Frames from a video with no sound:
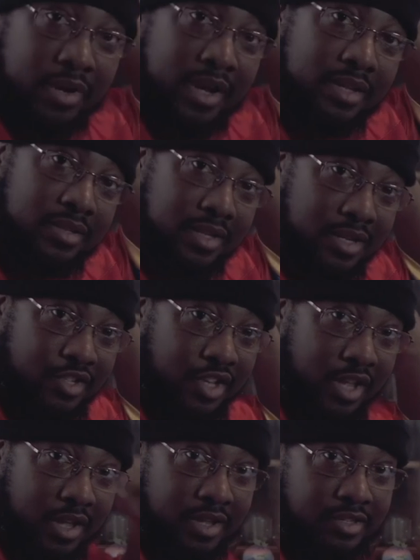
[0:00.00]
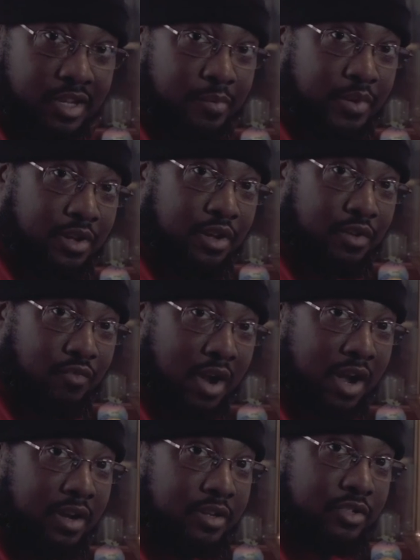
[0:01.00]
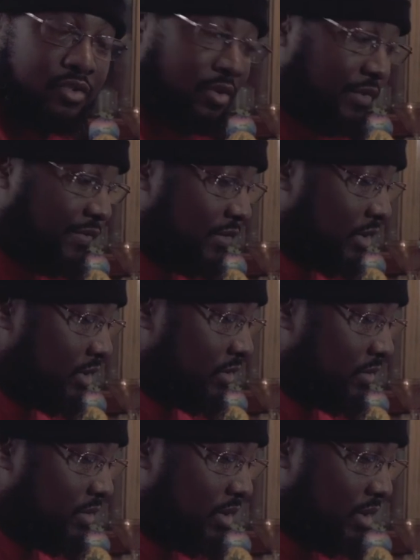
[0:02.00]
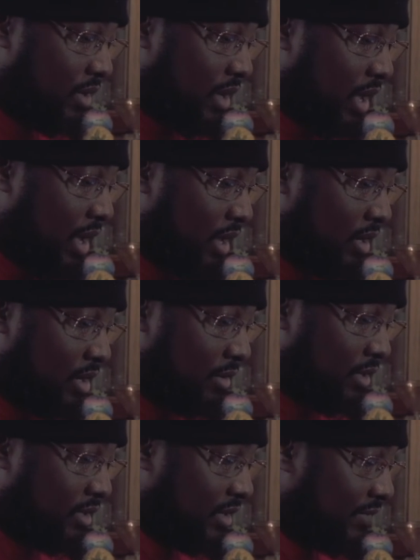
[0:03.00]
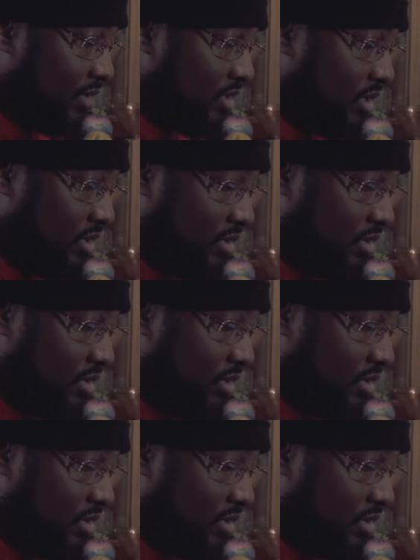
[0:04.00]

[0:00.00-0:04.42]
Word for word: guest DJs up here rocking a joint for you, and you'll definitely see